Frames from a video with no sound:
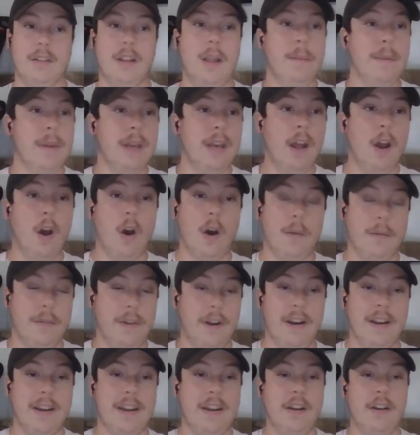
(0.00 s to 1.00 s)
Let me know. I'm
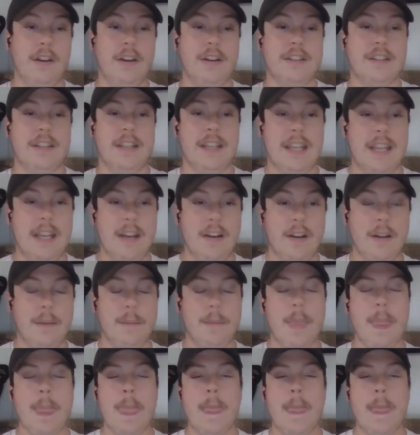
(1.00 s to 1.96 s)
very curious to hear it.